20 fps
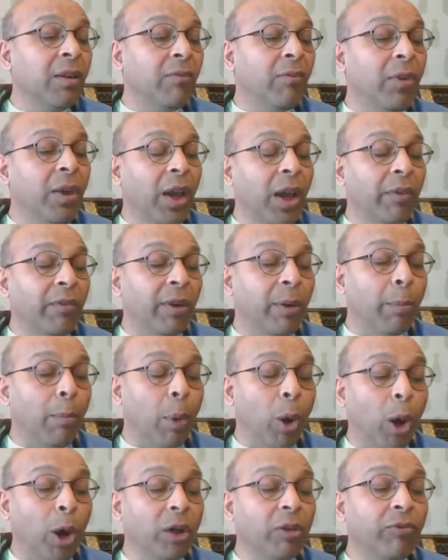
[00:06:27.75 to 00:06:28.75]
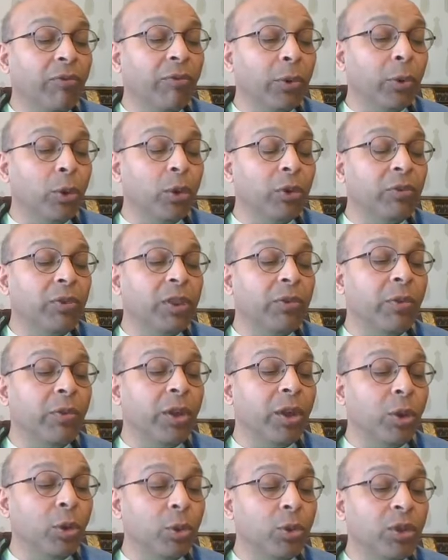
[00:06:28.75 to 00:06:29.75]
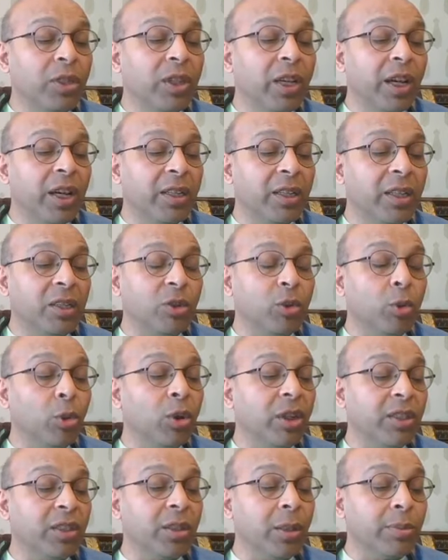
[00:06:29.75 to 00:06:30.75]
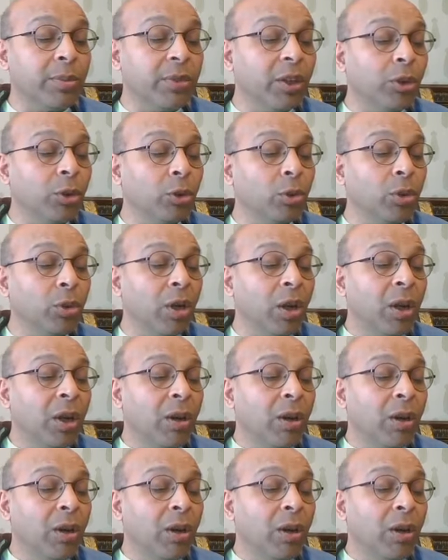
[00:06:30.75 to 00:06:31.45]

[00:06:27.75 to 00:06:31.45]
we have monk fruit, which we use as a sugar substitute,